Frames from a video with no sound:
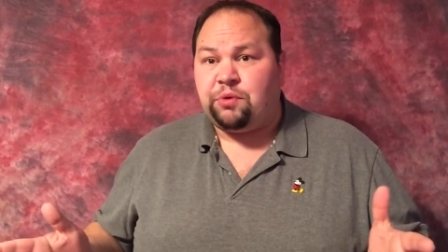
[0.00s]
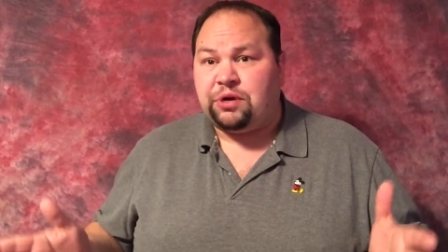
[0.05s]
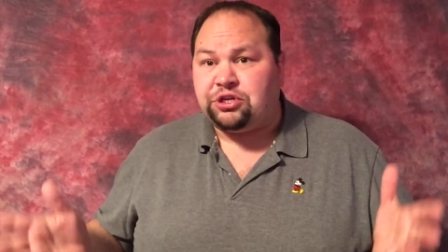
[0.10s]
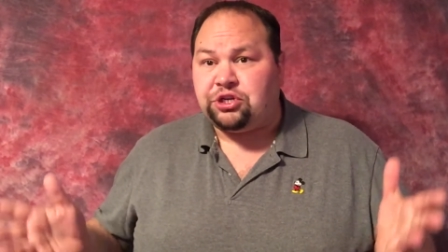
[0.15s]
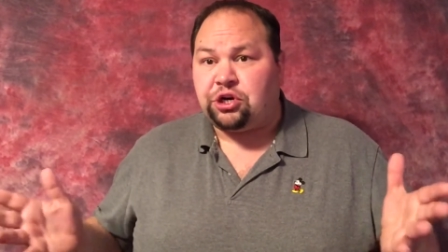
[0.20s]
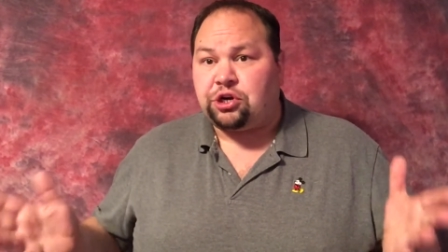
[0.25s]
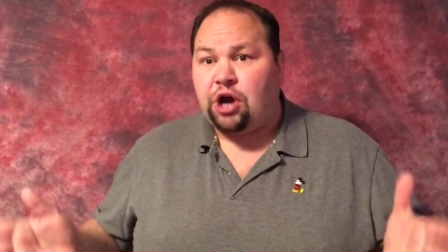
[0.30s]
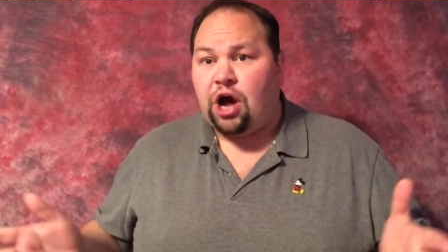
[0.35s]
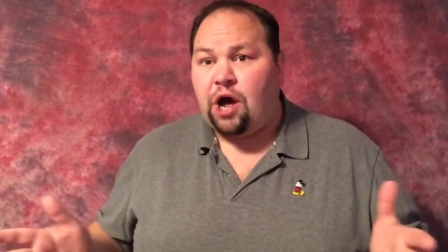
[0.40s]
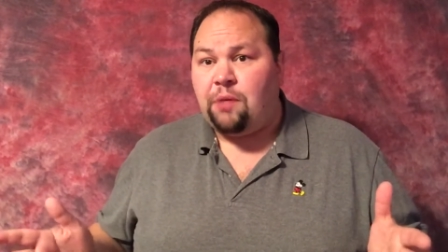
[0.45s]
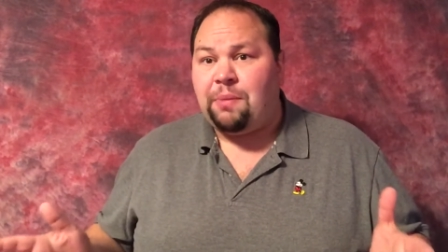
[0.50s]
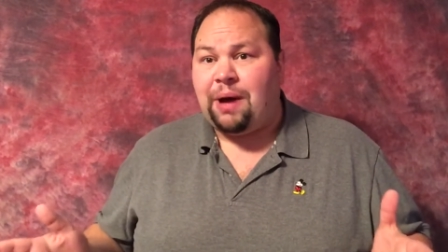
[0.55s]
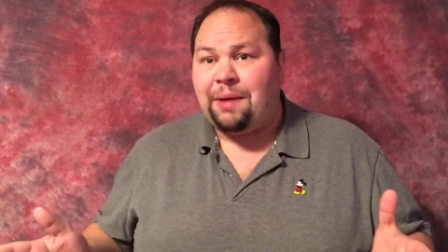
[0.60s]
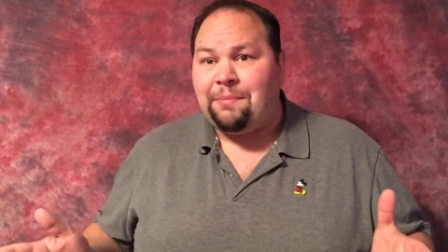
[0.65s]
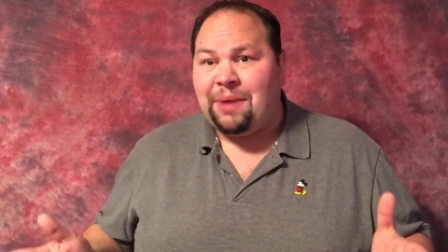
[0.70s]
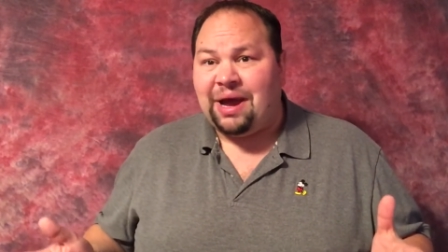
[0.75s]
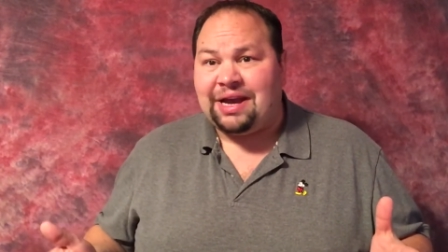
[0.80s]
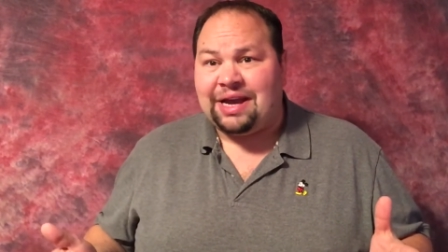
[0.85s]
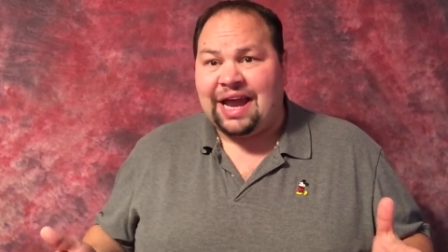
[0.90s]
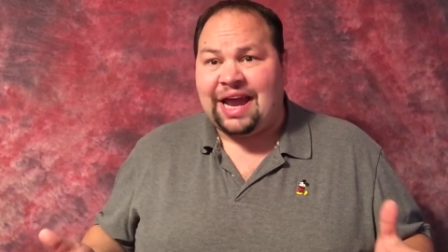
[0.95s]
which are called by
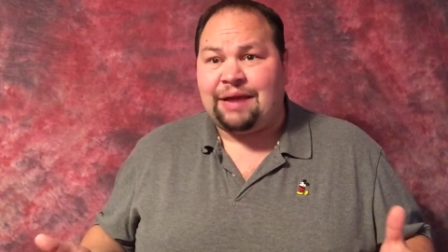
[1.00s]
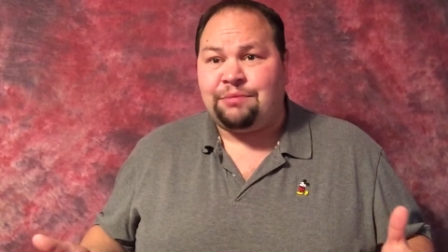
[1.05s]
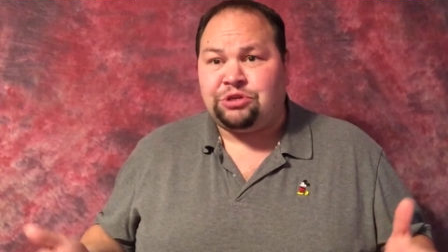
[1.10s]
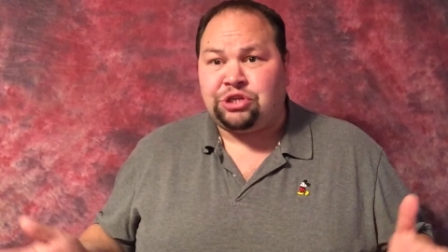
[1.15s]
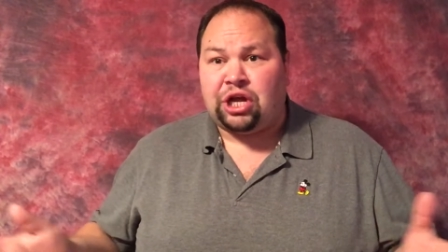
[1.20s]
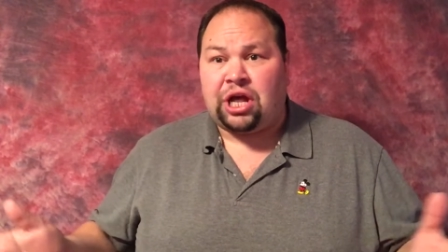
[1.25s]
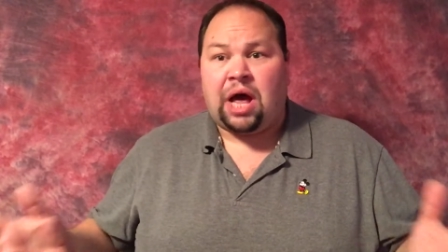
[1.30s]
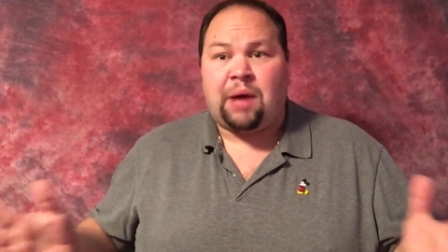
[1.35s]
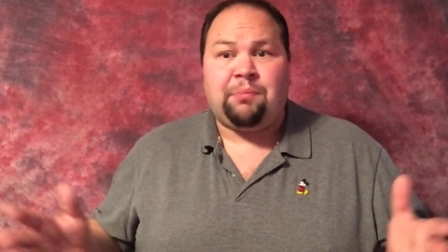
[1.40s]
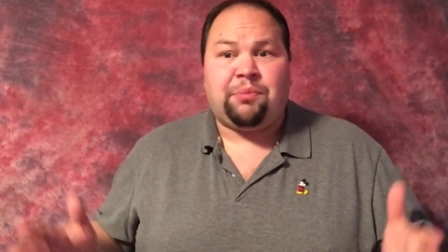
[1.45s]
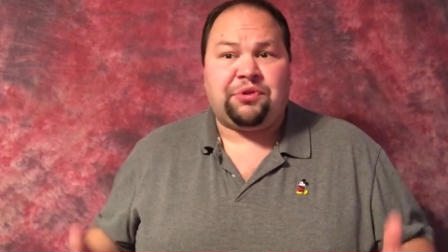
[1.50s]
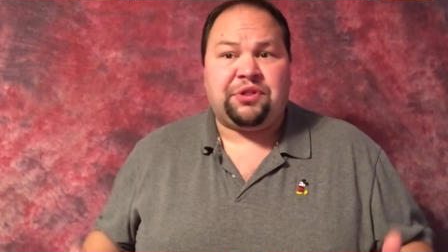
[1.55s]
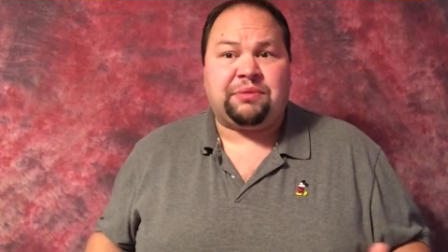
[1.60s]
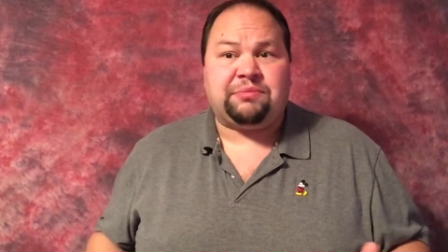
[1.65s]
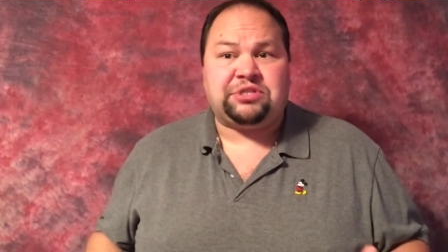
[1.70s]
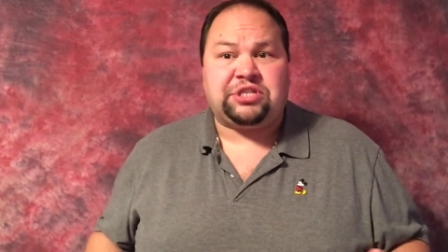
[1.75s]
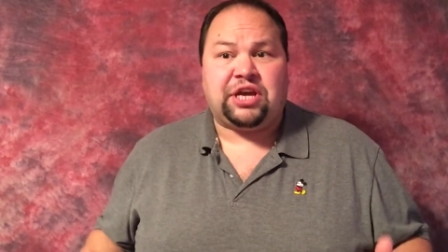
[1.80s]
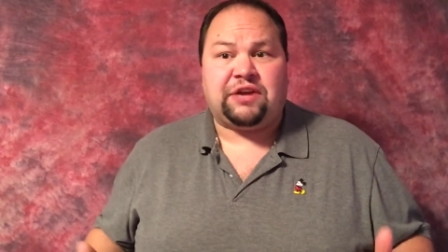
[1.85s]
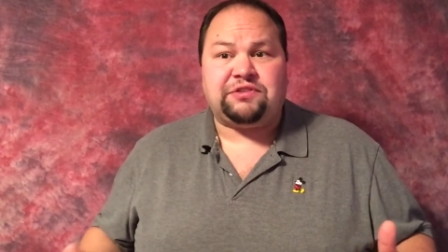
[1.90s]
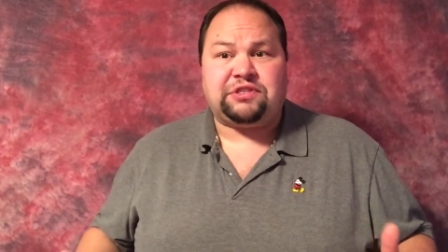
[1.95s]
my name, shall humble
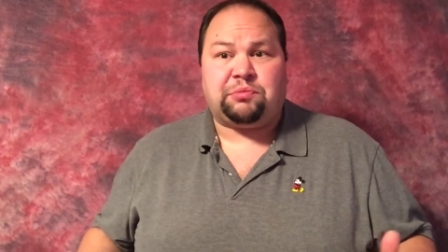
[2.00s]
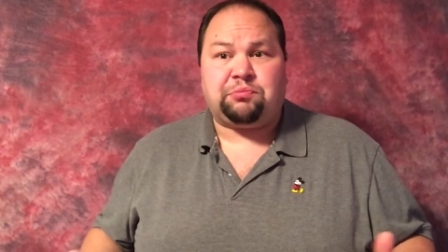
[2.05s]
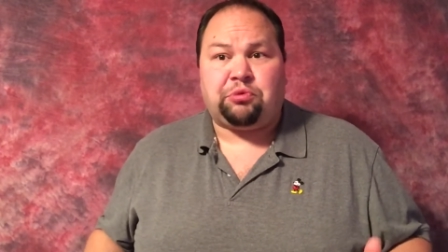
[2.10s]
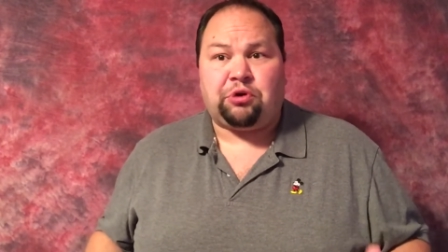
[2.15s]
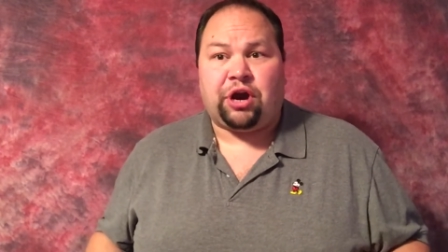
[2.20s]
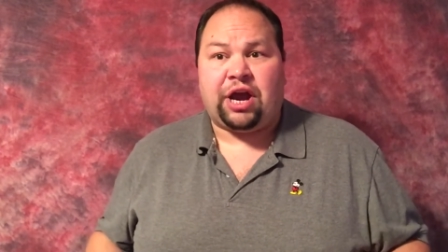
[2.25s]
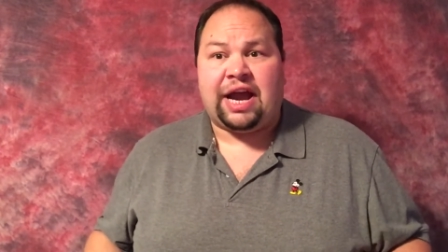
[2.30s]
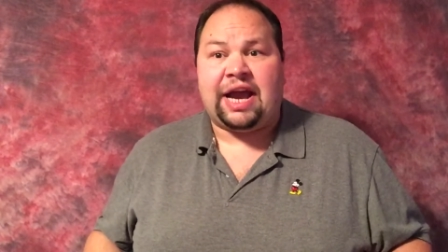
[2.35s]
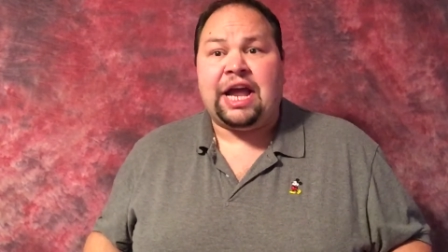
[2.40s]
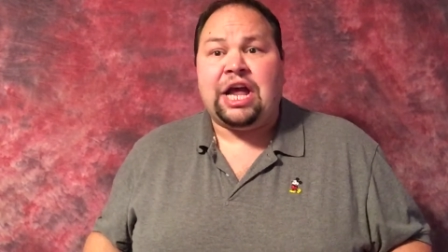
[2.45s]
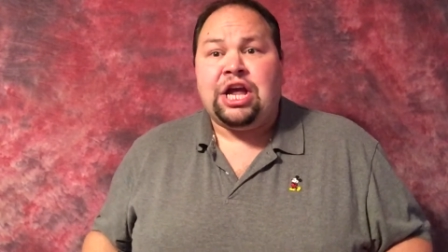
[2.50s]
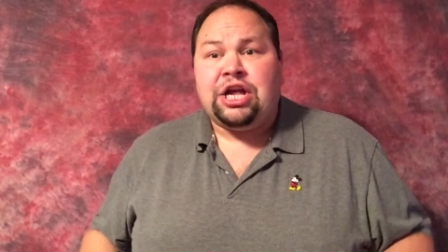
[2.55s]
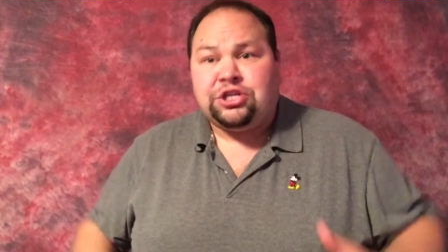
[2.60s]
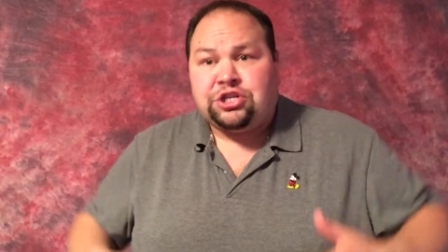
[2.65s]
themselves and pray,